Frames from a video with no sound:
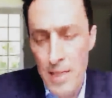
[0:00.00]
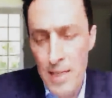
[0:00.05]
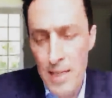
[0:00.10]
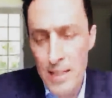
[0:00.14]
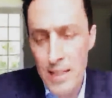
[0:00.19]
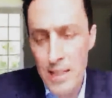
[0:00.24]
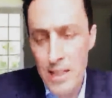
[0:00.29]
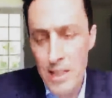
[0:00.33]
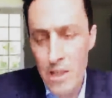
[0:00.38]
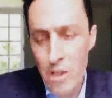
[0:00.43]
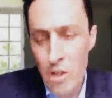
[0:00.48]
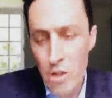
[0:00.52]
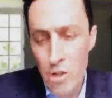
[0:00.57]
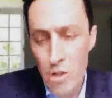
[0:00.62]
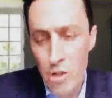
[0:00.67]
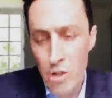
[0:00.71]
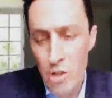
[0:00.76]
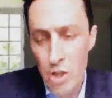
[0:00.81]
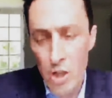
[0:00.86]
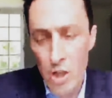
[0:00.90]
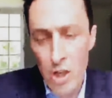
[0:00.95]
That's
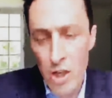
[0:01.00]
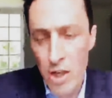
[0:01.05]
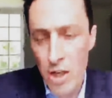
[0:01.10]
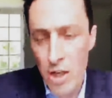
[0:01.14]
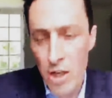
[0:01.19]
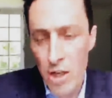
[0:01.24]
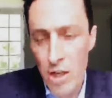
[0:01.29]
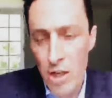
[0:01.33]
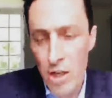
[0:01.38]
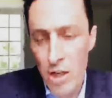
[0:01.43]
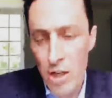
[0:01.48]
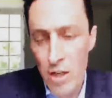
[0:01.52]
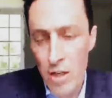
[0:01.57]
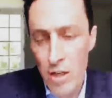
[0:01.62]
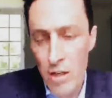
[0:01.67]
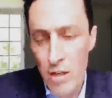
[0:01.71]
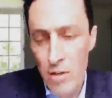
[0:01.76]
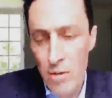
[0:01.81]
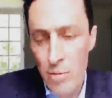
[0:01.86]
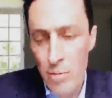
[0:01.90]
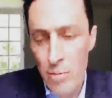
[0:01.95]
not
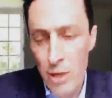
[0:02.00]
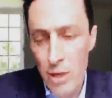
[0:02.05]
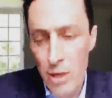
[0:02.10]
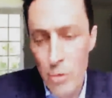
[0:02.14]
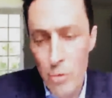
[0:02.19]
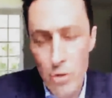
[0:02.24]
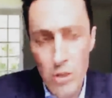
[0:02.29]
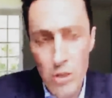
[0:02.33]
what